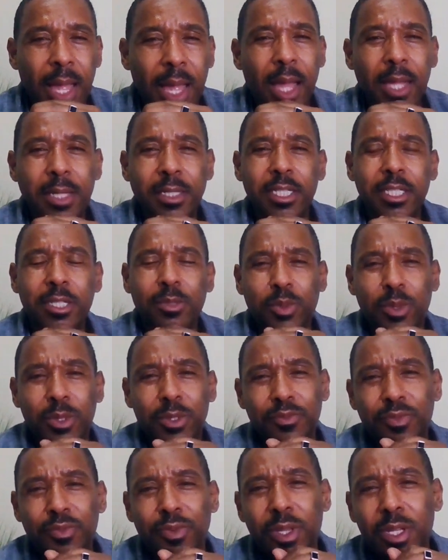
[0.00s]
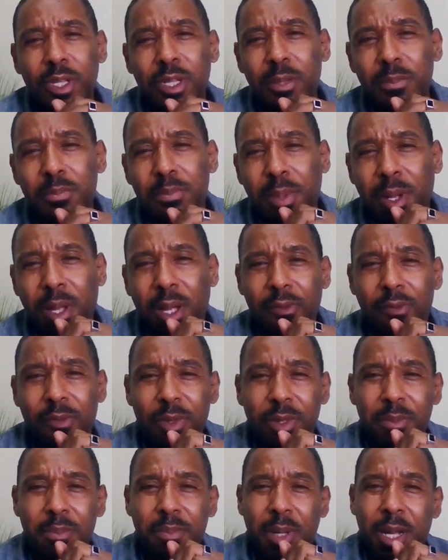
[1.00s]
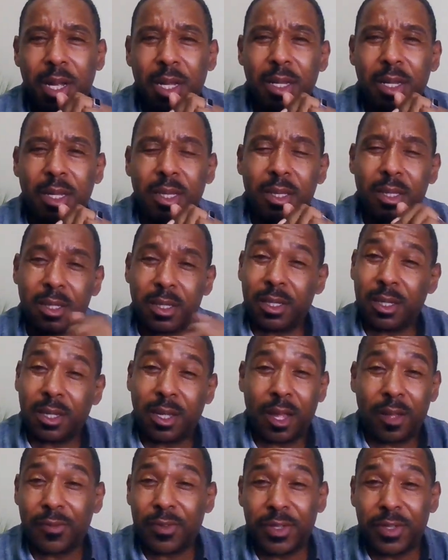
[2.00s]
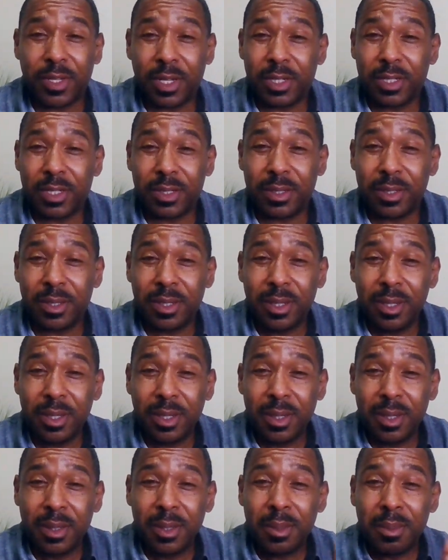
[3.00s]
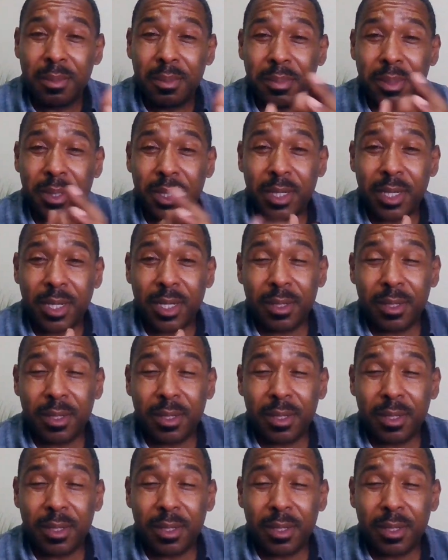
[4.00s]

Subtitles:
I just was really bothered by the conversation. But